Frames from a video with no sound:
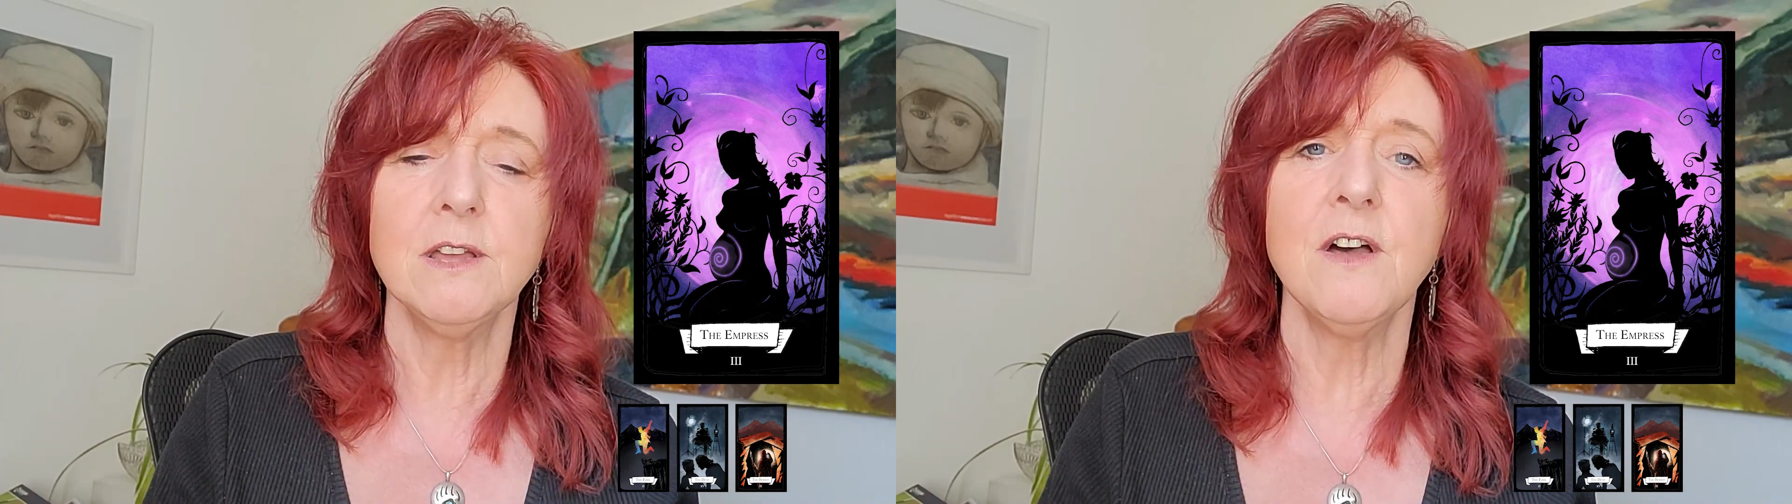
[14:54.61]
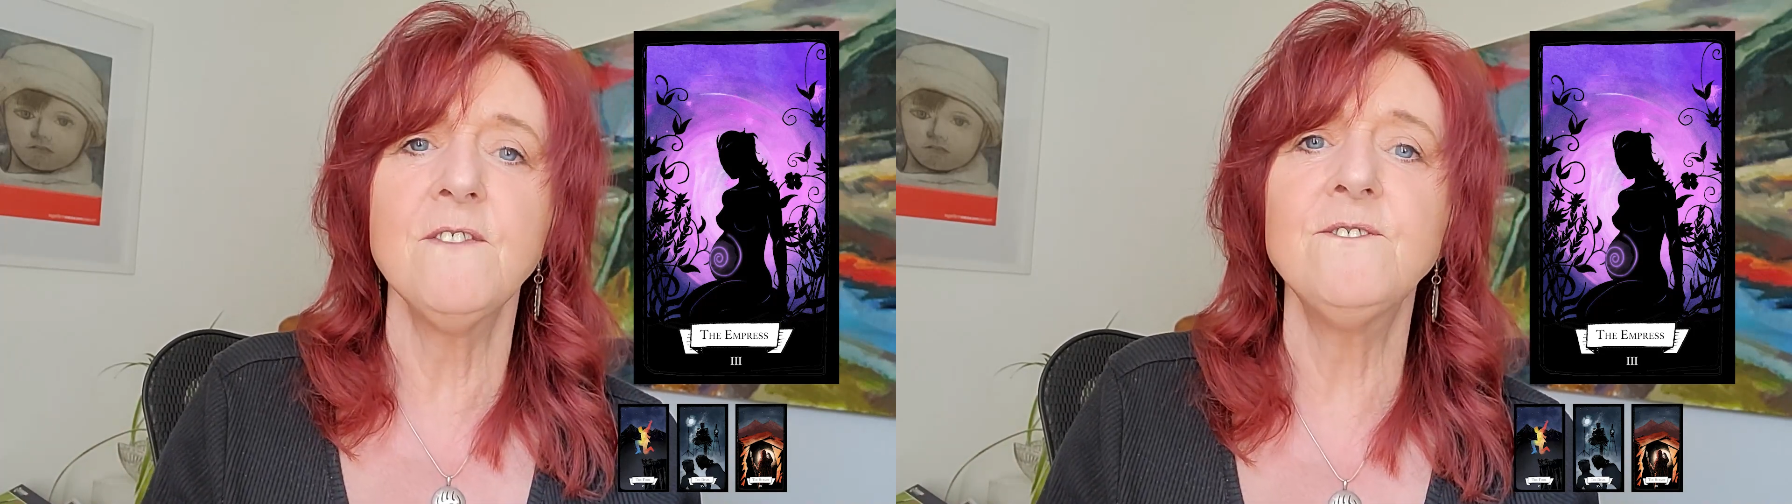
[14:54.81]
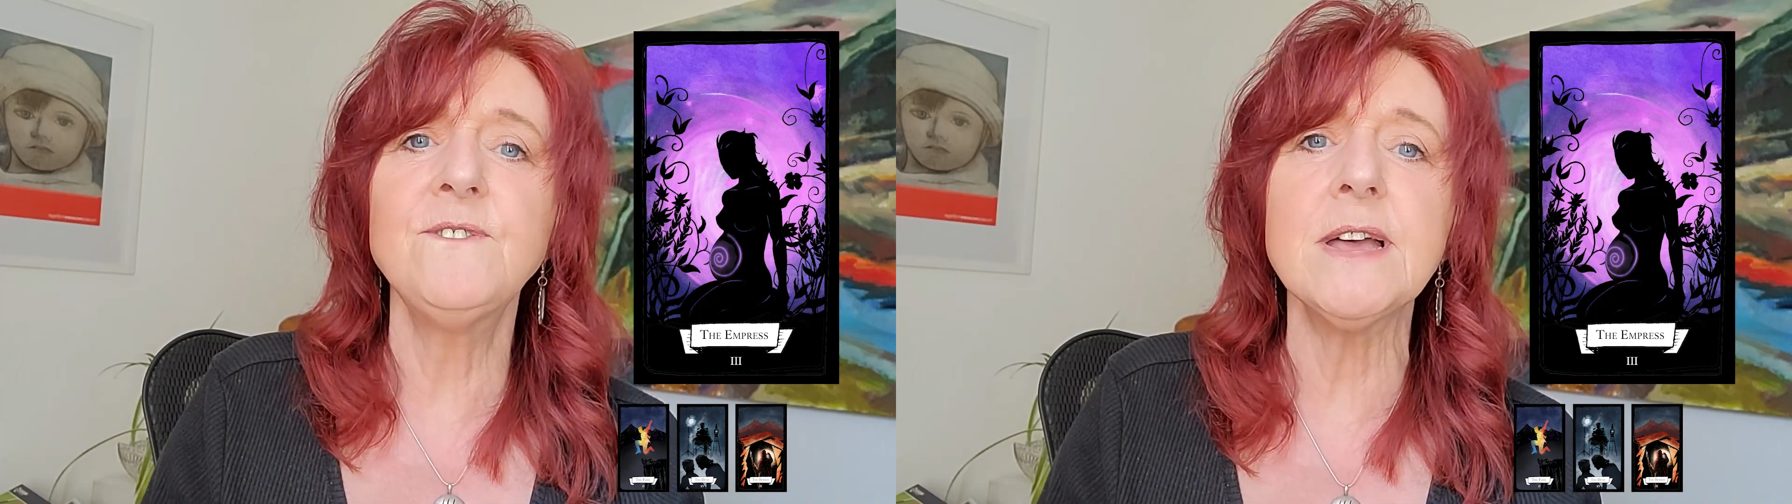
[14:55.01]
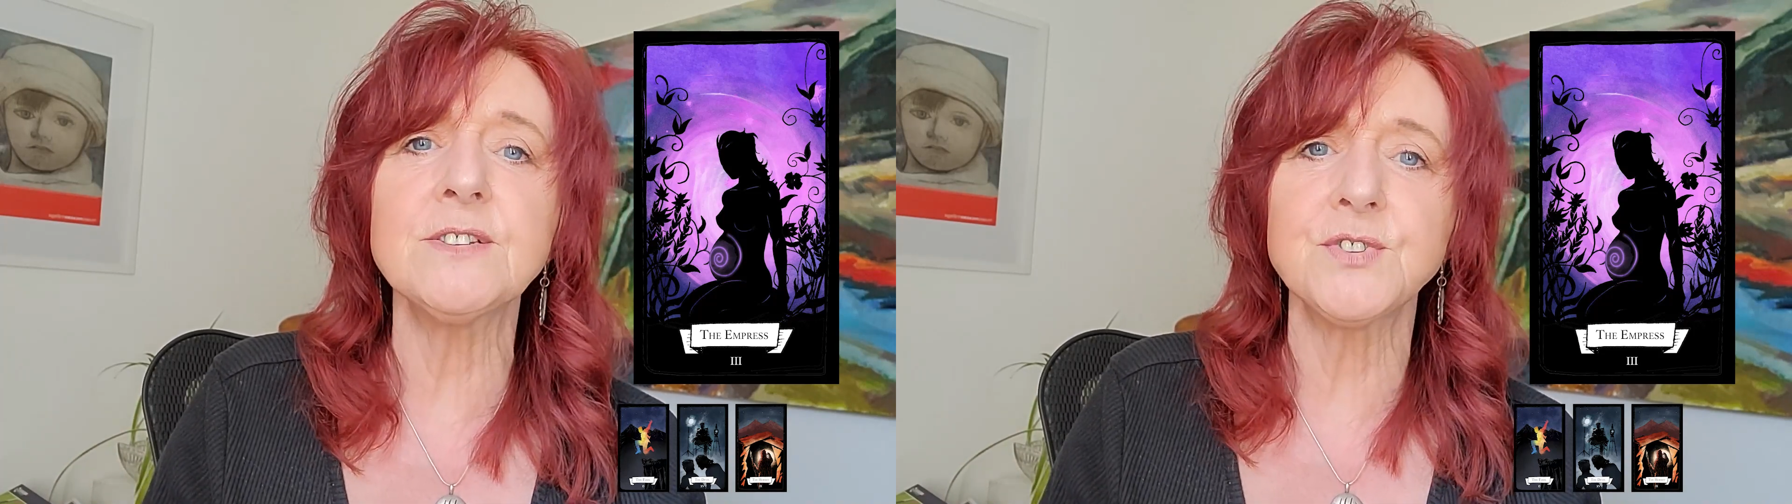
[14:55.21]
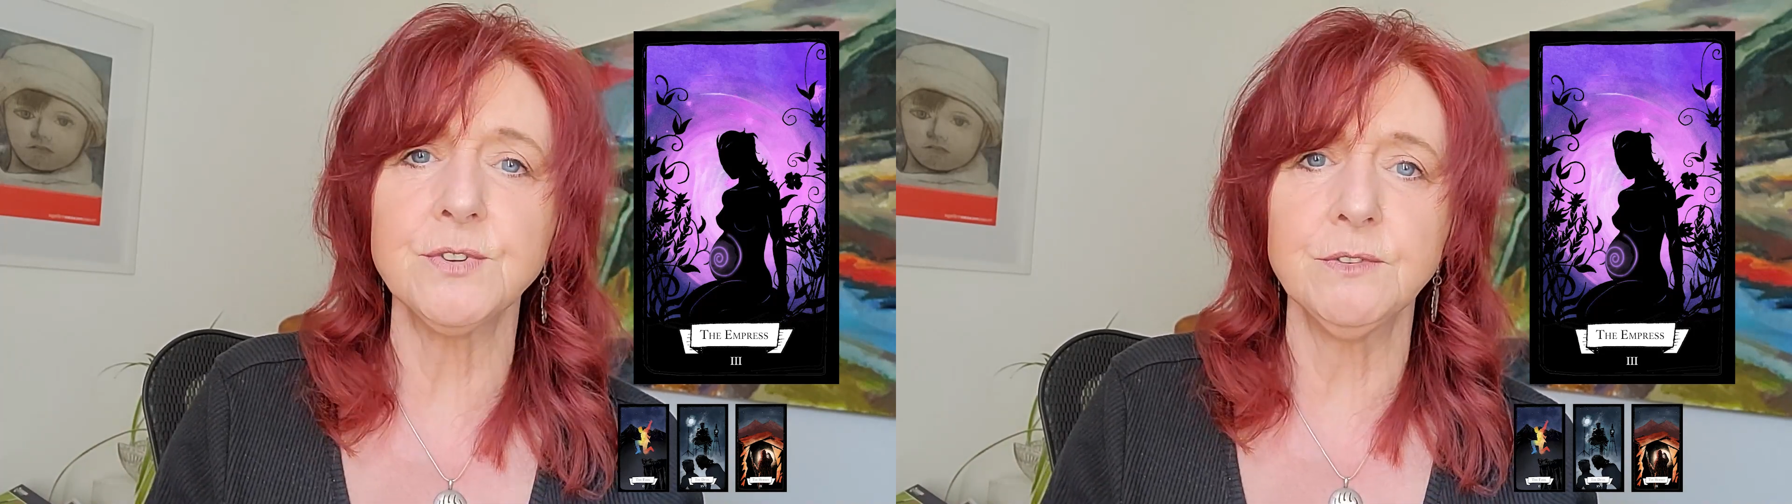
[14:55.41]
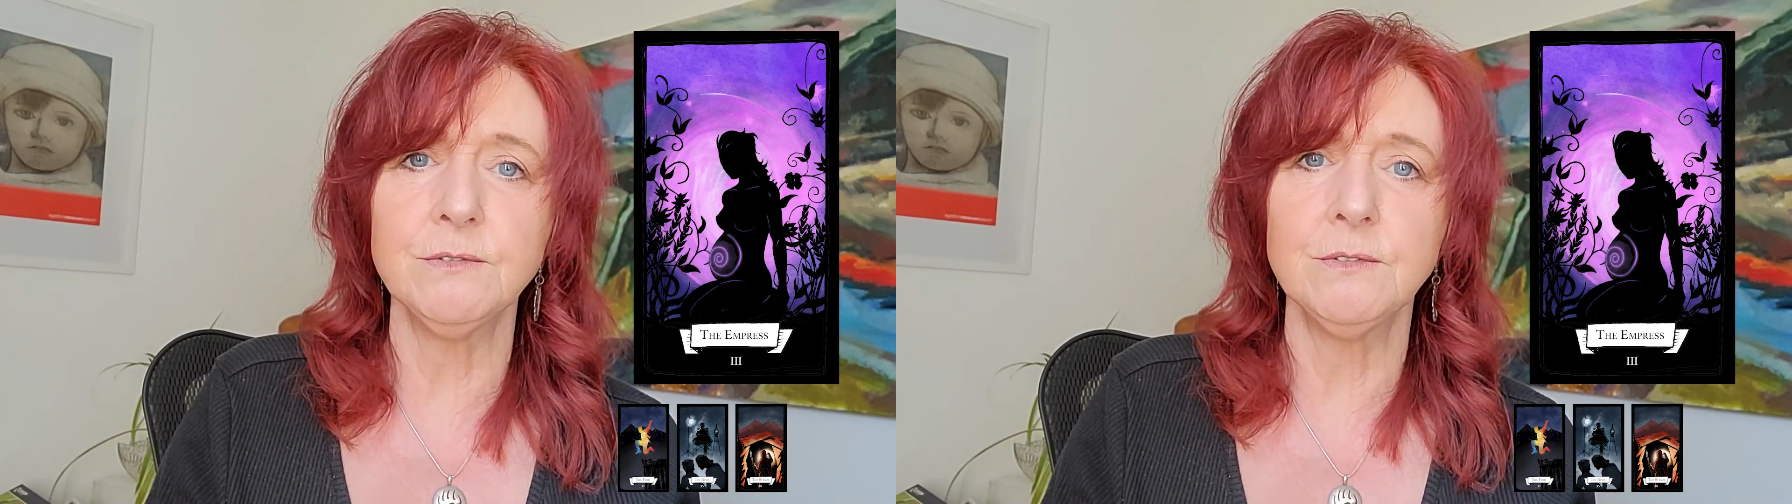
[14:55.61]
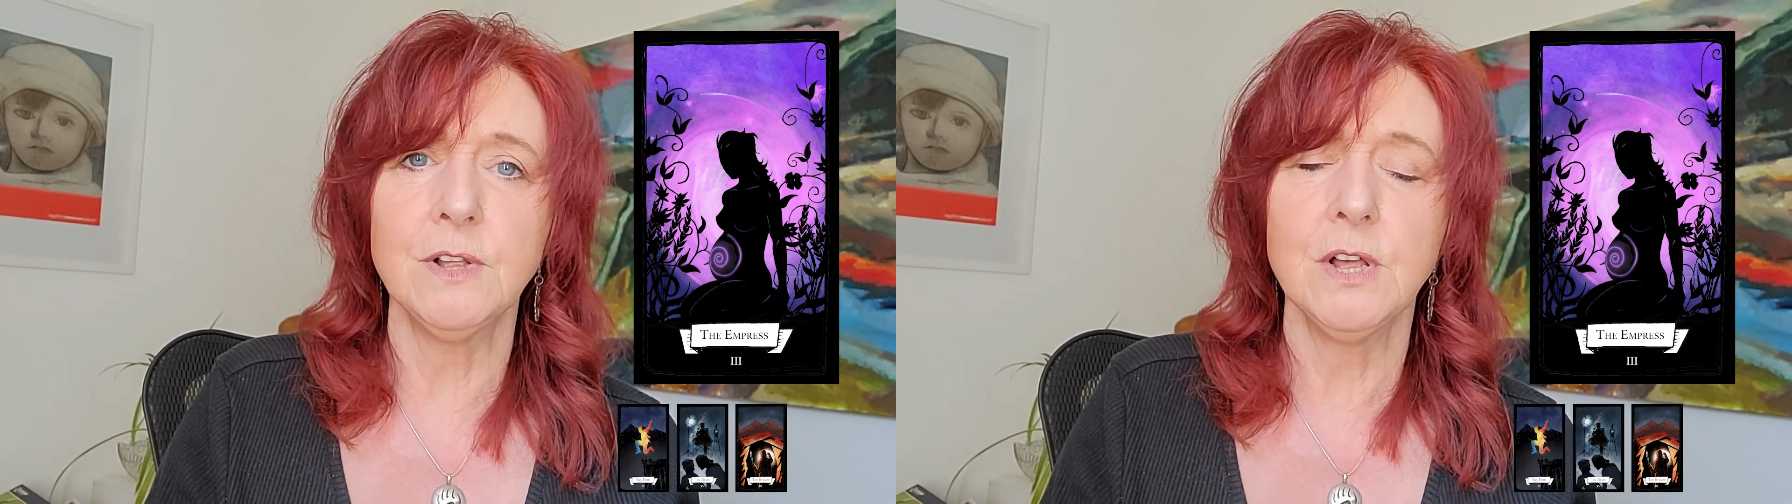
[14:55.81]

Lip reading: a vessel